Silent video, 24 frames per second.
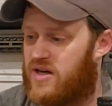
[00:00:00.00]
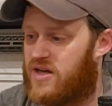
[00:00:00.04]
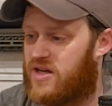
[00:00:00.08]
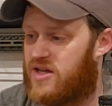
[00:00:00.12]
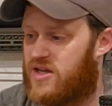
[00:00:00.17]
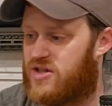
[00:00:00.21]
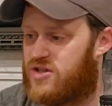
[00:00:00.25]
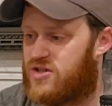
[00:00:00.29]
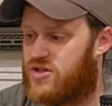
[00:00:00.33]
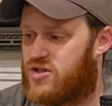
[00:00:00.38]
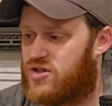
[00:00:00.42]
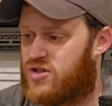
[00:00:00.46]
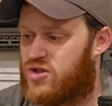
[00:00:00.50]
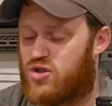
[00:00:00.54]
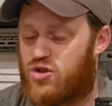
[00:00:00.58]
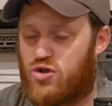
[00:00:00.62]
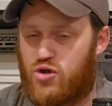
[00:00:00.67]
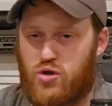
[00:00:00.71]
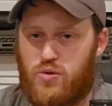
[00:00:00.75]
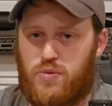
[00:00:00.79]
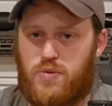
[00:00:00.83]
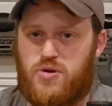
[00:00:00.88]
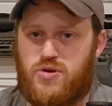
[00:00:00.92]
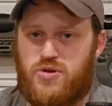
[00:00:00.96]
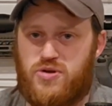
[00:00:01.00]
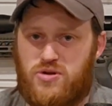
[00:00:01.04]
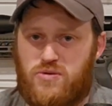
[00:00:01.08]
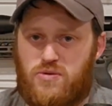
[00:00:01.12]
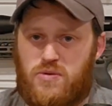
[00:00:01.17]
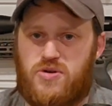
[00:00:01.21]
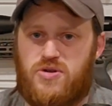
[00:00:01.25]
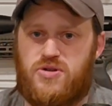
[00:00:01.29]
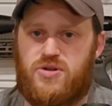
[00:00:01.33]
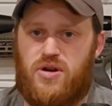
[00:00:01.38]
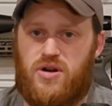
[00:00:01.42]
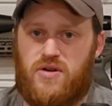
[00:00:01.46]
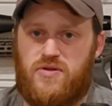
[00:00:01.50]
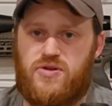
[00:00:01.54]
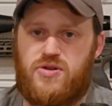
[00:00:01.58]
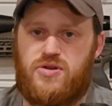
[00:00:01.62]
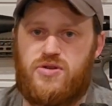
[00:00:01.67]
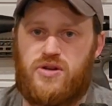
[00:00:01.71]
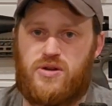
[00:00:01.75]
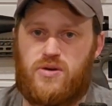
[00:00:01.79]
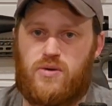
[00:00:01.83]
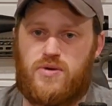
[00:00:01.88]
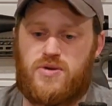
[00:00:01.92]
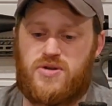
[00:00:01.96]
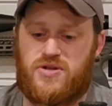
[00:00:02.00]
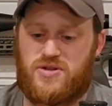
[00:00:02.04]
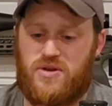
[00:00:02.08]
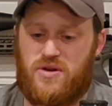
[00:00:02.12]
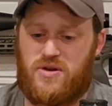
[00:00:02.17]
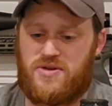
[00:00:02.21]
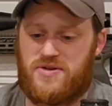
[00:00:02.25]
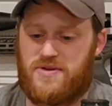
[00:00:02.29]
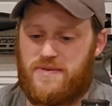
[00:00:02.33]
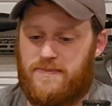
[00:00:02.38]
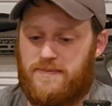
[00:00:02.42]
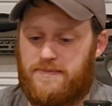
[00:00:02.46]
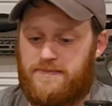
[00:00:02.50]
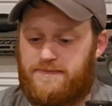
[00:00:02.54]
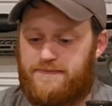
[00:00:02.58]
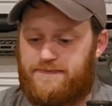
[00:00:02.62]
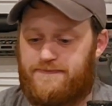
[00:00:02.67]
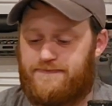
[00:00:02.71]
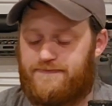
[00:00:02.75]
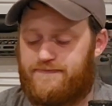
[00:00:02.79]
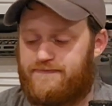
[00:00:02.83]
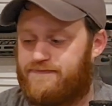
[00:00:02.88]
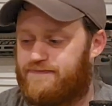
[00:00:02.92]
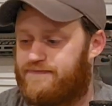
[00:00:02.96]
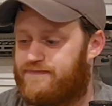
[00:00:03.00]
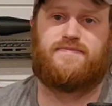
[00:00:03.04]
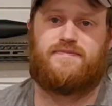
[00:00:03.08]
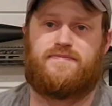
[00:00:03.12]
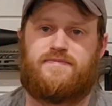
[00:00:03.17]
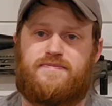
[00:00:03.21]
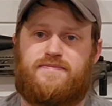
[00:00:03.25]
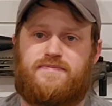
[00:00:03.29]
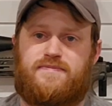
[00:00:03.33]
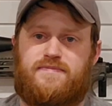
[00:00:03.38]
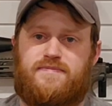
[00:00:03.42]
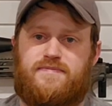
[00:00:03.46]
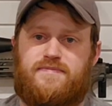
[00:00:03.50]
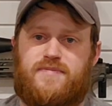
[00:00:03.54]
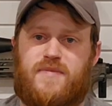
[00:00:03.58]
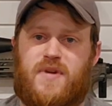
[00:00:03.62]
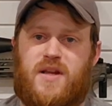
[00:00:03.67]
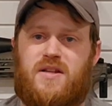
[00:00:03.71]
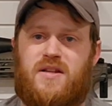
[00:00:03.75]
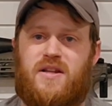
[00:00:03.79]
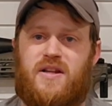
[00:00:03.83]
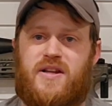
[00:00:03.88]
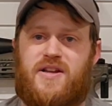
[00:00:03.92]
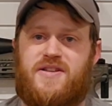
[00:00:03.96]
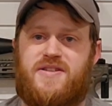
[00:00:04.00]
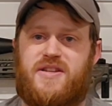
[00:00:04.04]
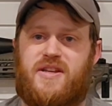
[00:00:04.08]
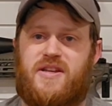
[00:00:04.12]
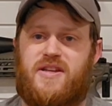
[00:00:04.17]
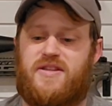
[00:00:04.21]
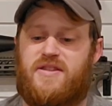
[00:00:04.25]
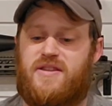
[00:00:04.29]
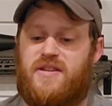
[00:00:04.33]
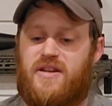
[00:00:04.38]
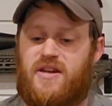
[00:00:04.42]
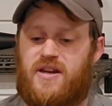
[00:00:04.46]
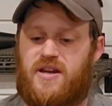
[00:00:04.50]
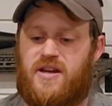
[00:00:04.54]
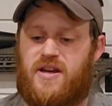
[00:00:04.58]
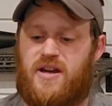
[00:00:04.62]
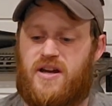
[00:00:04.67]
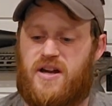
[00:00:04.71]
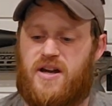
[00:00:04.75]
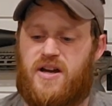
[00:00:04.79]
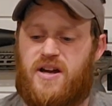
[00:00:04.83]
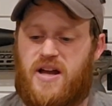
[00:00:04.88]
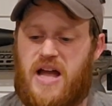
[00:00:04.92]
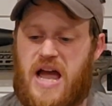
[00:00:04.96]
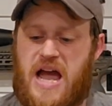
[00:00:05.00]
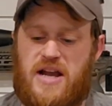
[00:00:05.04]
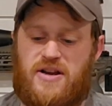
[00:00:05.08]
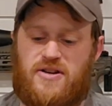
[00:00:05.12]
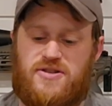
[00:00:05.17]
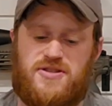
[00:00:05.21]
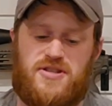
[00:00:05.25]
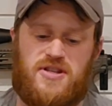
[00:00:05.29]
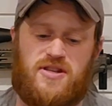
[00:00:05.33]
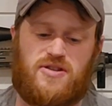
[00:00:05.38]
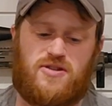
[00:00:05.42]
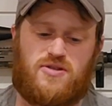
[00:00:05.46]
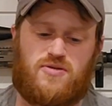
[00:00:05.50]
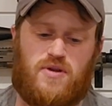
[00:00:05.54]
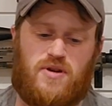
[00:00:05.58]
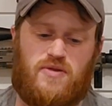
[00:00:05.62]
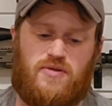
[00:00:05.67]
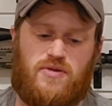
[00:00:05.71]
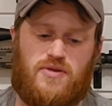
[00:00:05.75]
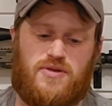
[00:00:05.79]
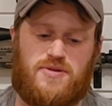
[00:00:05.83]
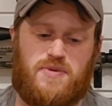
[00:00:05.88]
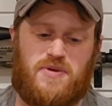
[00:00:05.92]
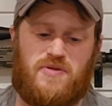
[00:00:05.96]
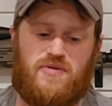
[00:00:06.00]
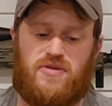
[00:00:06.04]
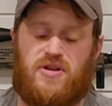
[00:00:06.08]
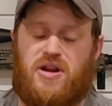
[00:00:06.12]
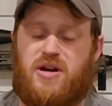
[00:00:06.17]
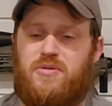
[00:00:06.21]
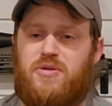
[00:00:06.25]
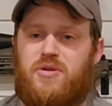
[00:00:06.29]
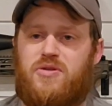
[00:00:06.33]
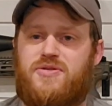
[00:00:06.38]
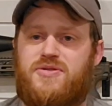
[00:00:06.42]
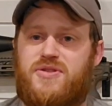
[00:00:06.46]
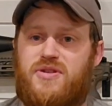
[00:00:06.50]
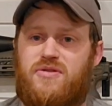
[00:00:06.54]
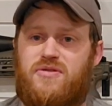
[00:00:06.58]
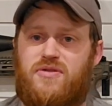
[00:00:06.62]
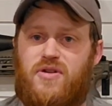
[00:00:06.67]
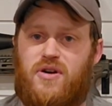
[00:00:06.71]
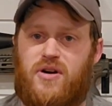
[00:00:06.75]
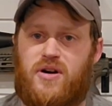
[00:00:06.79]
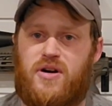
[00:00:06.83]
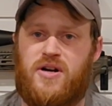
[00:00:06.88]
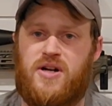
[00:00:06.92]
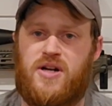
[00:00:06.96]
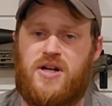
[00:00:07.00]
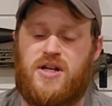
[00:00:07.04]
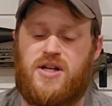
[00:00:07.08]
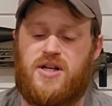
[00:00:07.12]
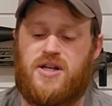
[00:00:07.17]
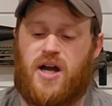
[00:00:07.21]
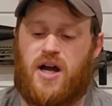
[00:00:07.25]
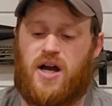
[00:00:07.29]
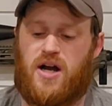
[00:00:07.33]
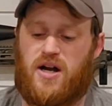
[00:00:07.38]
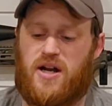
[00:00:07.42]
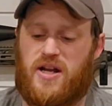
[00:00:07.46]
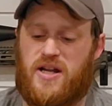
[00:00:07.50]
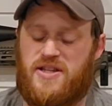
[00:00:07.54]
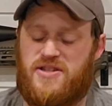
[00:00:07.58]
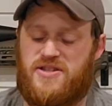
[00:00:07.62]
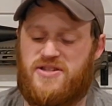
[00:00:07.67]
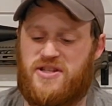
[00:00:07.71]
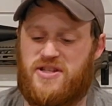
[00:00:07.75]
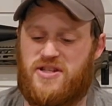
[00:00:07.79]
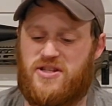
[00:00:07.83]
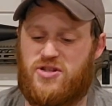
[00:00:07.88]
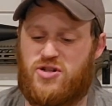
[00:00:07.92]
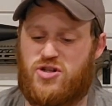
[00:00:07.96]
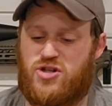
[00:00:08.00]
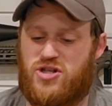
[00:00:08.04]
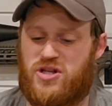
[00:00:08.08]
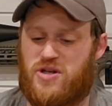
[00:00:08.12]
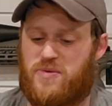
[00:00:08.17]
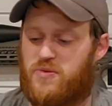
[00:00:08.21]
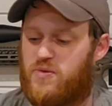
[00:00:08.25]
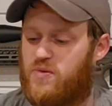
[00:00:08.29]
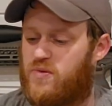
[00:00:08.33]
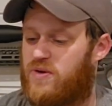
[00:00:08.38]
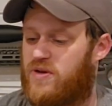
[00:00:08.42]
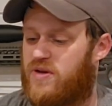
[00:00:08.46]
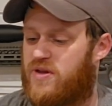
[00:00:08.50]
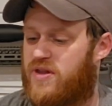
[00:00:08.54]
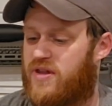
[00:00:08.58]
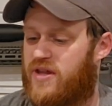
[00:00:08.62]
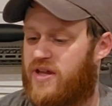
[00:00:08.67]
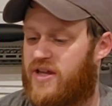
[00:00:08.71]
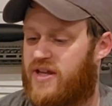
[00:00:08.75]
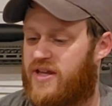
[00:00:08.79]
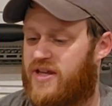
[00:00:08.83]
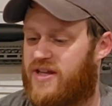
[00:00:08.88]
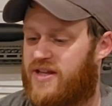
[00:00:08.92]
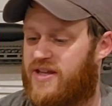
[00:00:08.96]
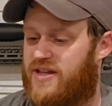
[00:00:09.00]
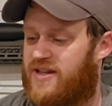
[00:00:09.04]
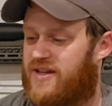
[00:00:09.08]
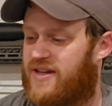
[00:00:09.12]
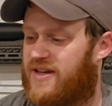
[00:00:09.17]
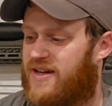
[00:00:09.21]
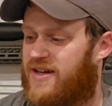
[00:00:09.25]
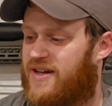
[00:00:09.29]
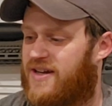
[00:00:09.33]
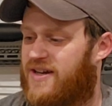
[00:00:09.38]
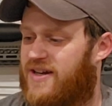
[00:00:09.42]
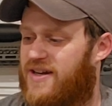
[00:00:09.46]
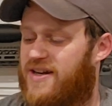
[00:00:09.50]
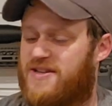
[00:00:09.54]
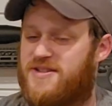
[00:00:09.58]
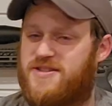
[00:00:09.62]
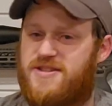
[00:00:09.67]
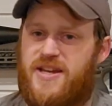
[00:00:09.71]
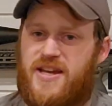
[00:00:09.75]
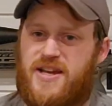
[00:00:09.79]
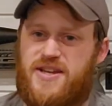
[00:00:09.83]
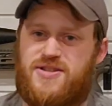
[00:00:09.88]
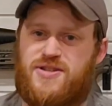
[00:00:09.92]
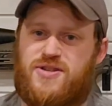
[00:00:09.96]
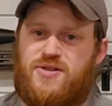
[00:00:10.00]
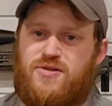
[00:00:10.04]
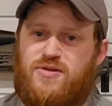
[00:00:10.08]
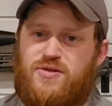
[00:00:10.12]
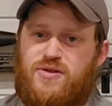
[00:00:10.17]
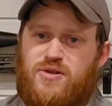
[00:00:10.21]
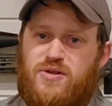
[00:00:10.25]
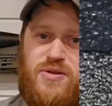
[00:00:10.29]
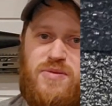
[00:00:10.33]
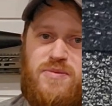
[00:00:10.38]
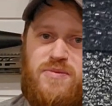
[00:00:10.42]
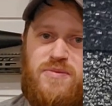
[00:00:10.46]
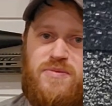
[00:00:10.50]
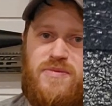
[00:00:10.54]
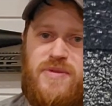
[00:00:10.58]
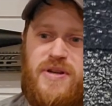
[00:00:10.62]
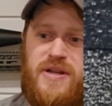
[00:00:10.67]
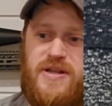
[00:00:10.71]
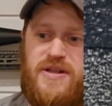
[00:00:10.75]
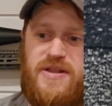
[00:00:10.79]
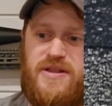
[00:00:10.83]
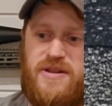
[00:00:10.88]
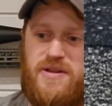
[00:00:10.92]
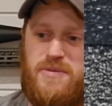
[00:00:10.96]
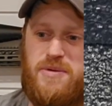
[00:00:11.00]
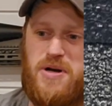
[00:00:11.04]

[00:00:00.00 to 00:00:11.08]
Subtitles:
it's just super soft shooting, which is awesome. like I said, the accuracy of this rifle has been phenomenal so far. It did ship with a test group in the